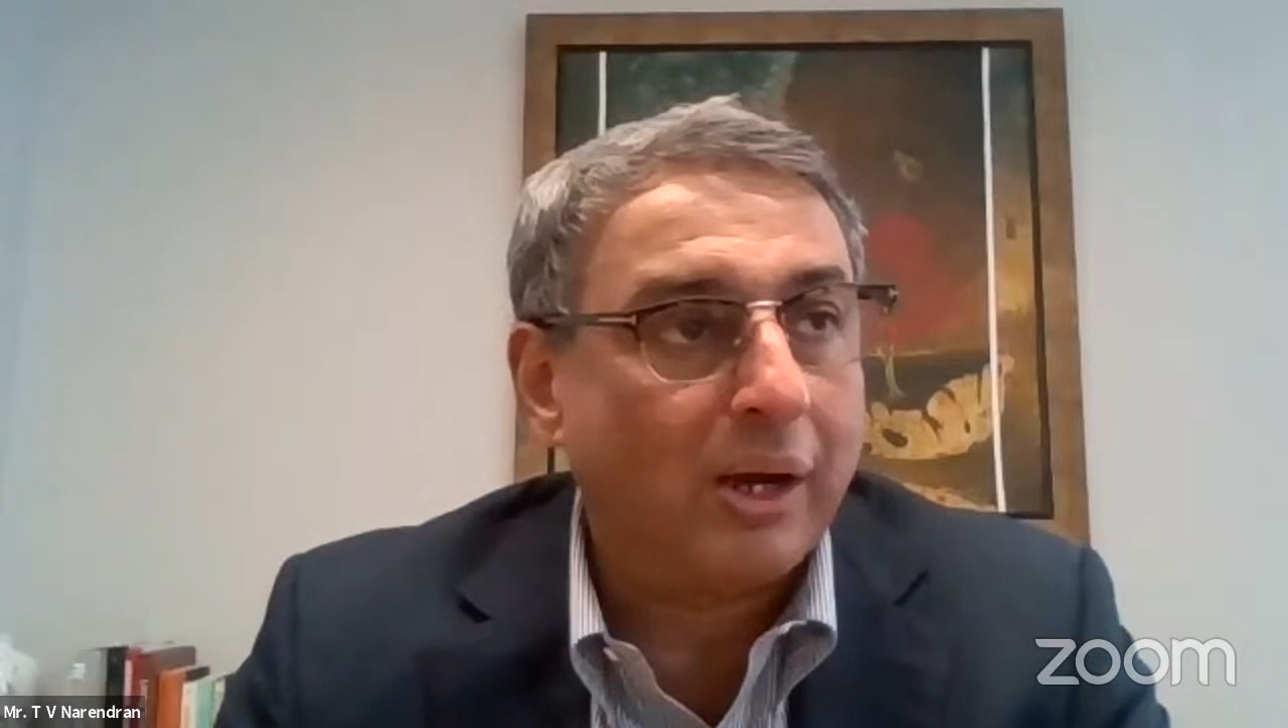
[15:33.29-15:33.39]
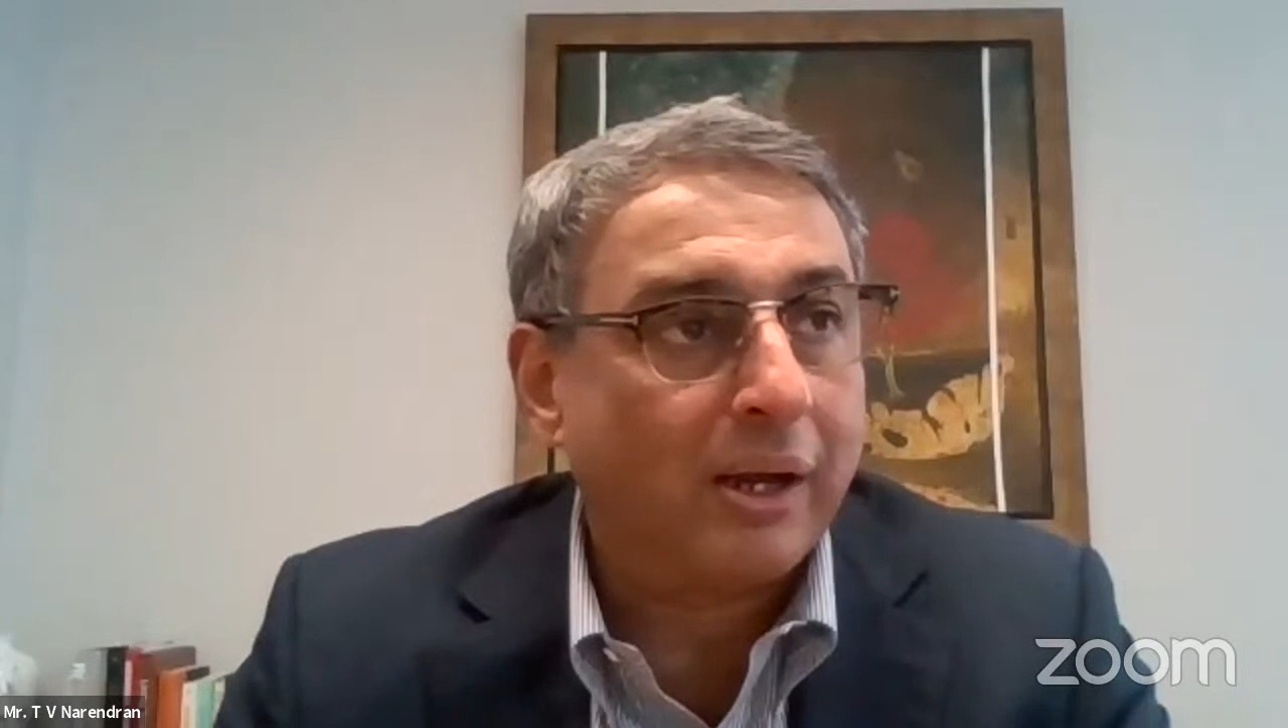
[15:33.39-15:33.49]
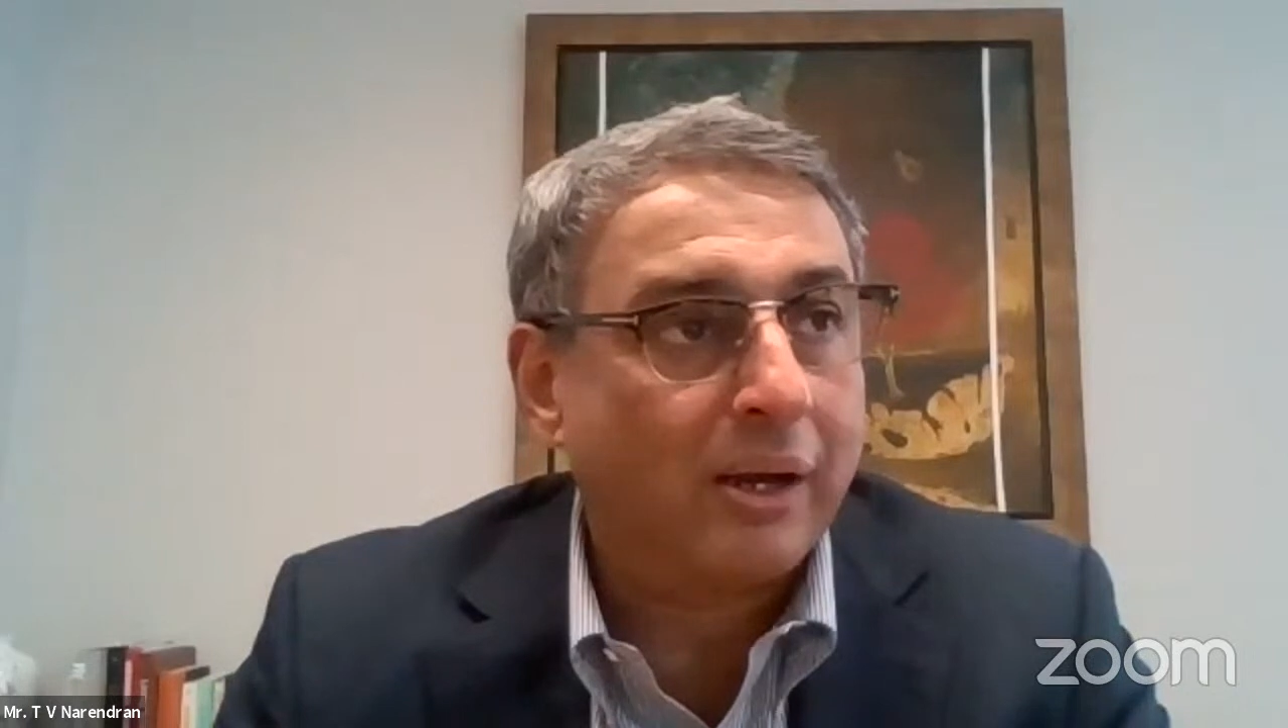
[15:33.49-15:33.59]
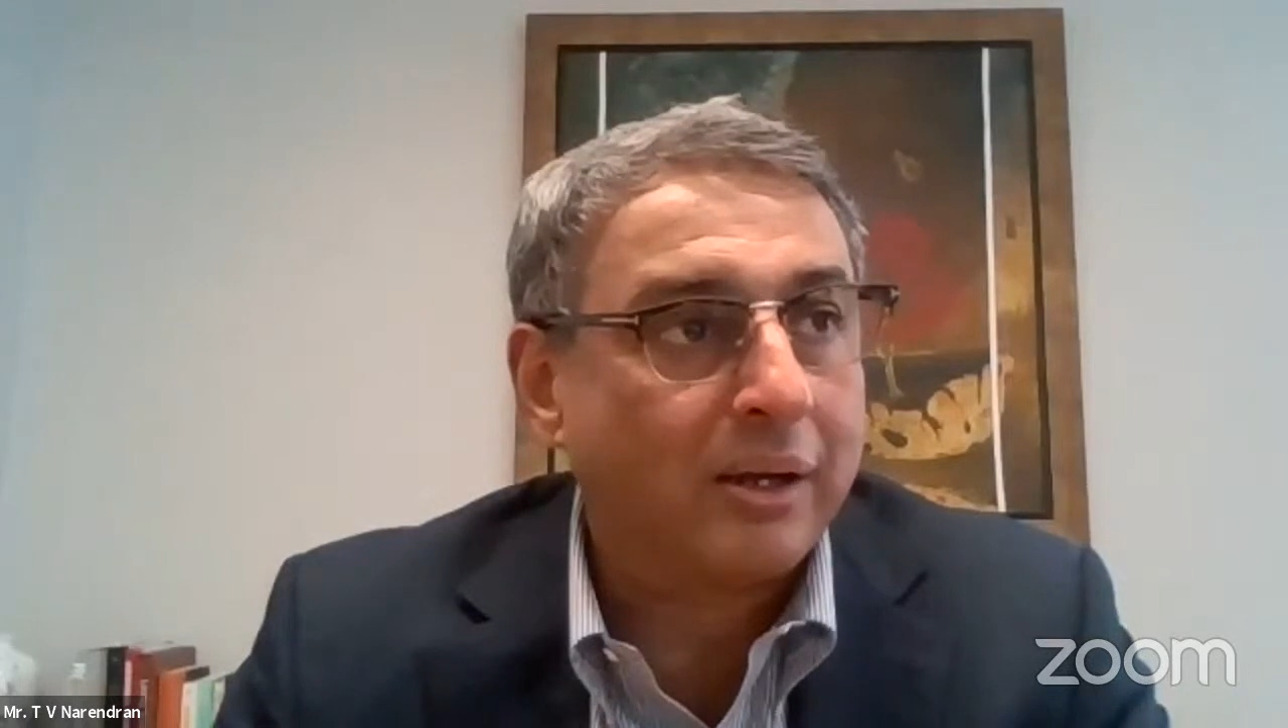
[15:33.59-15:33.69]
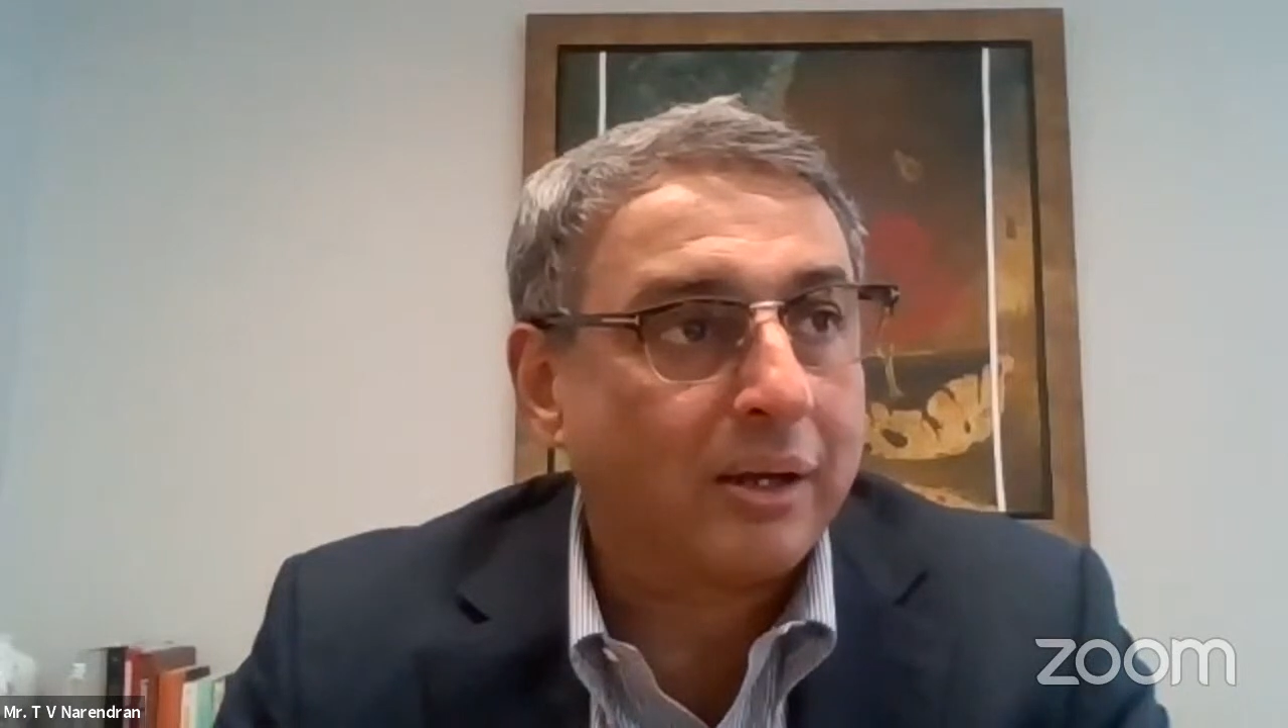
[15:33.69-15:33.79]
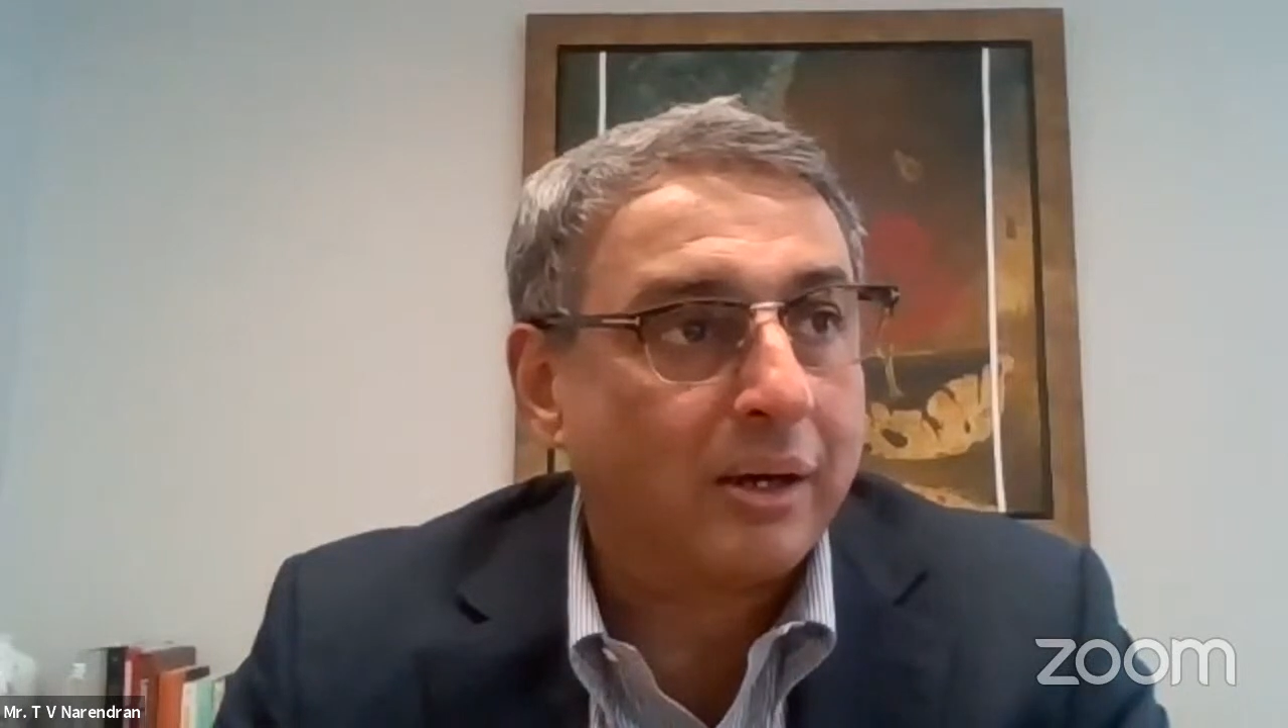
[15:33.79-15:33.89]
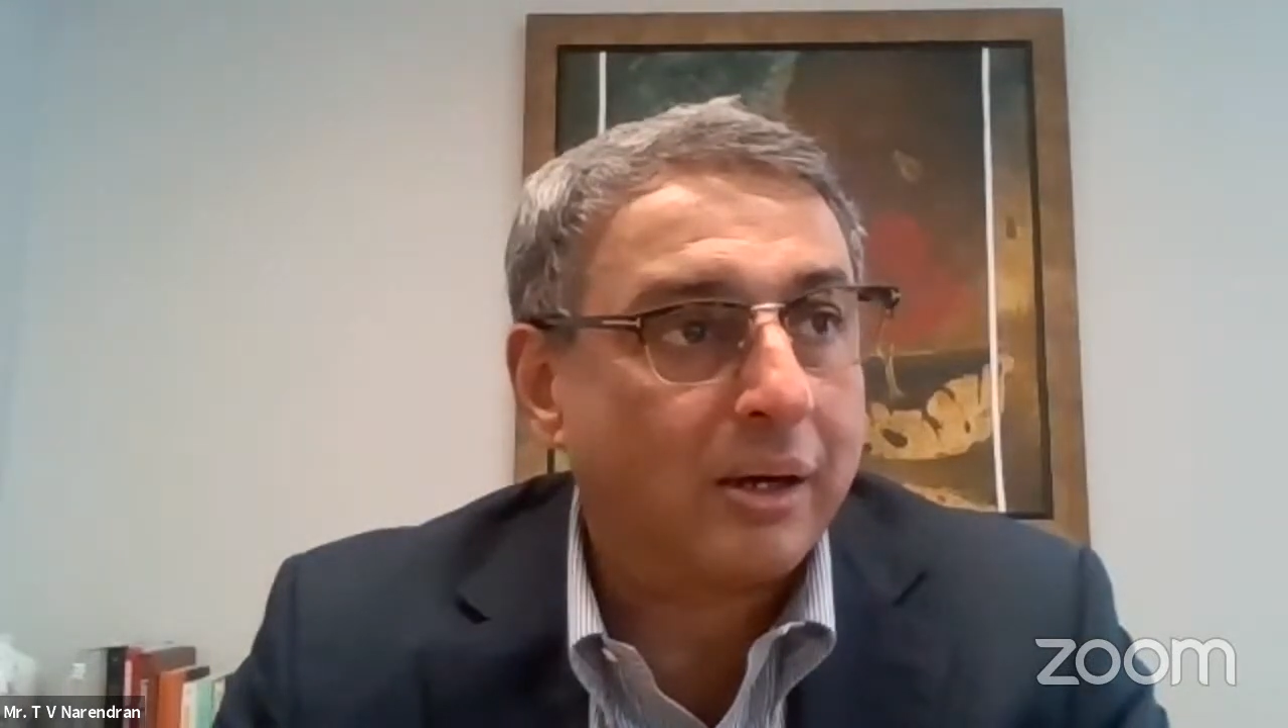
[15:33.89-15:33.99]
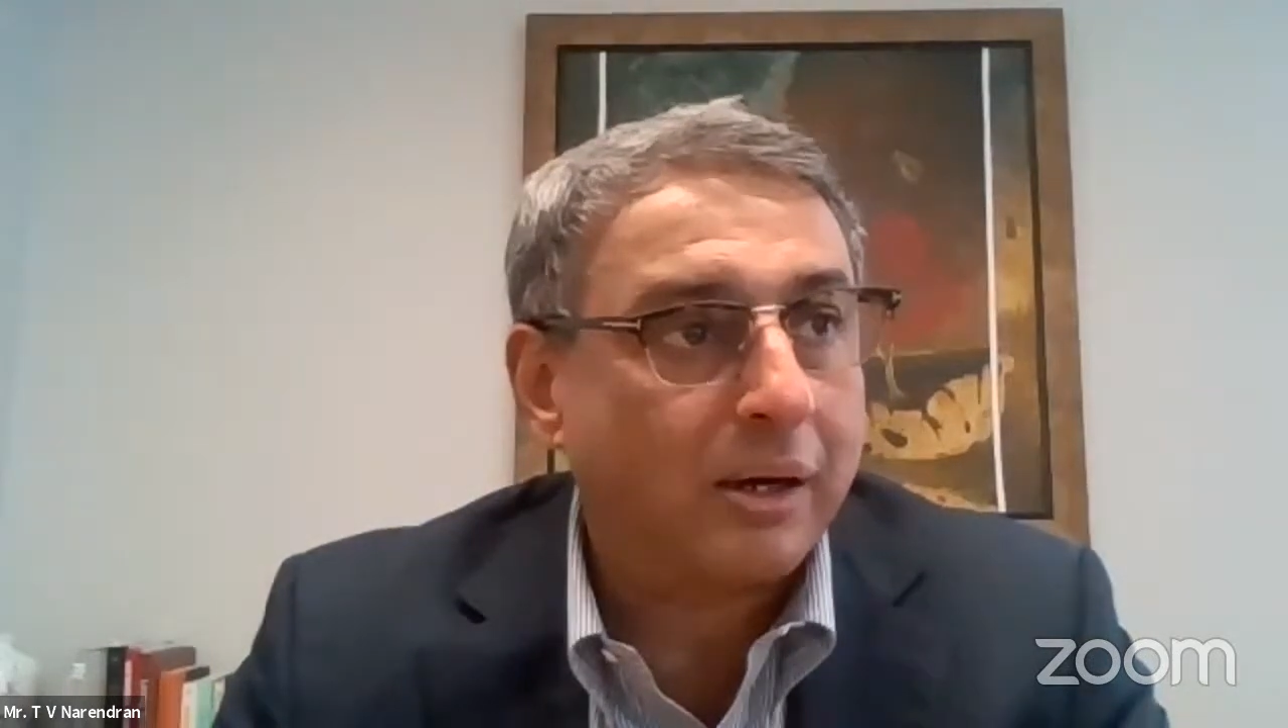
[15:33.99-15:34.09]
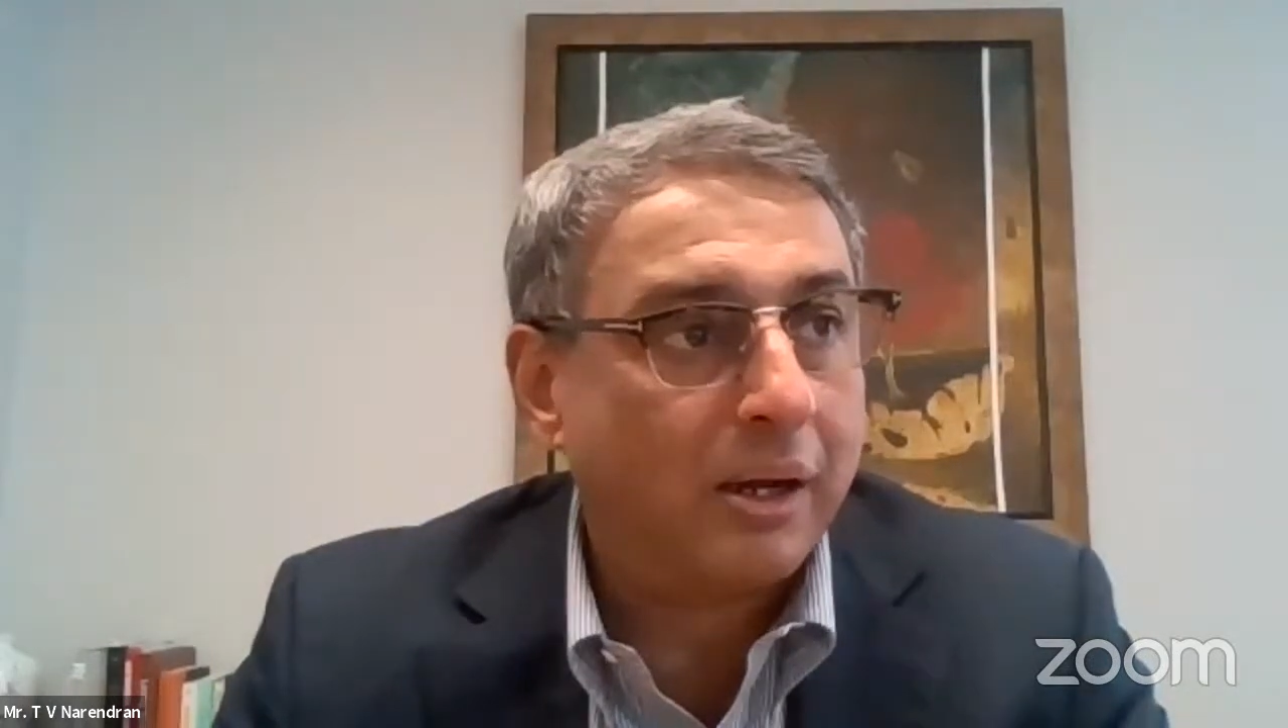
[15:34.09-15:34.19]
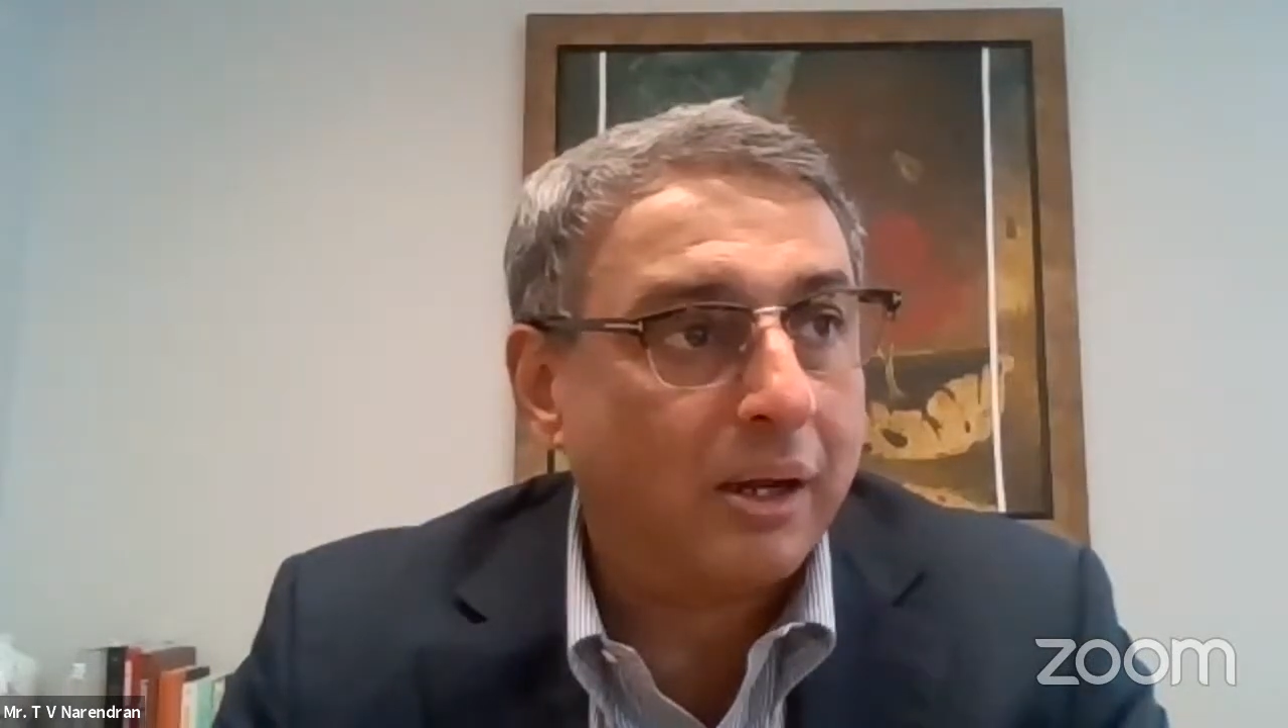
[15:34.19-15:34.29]

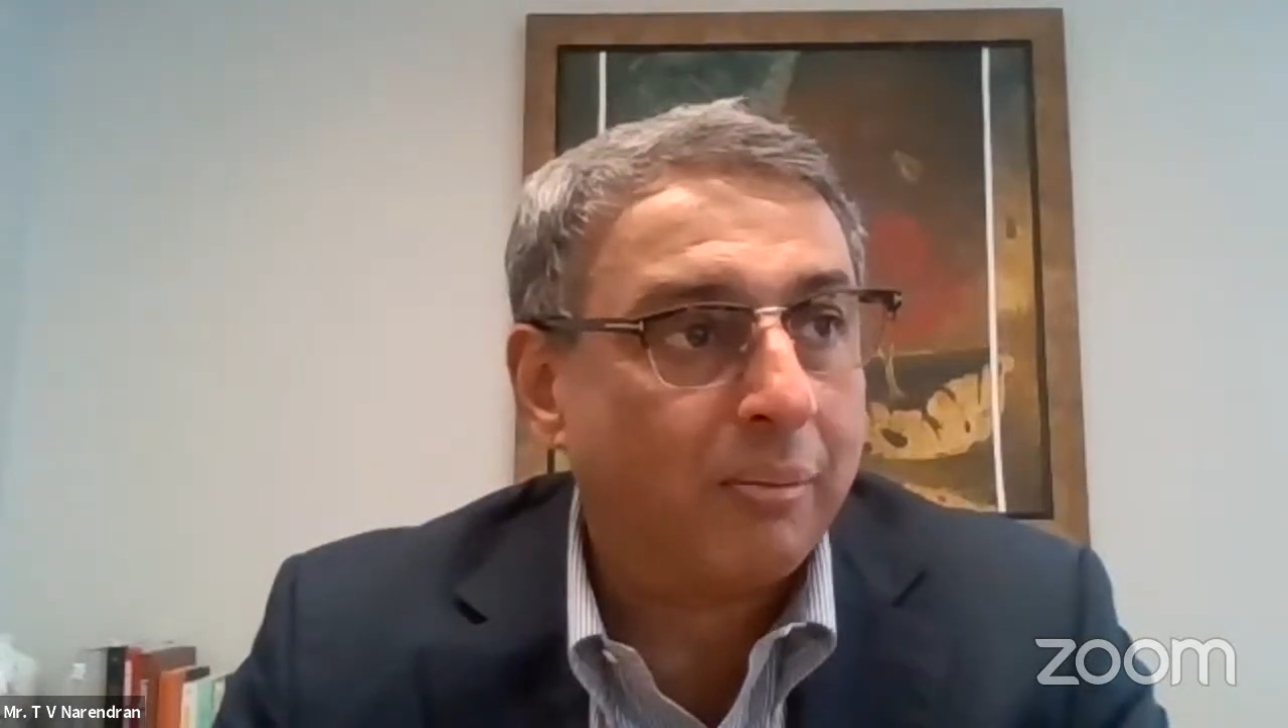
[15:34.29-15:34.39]
Kalinganagar uh,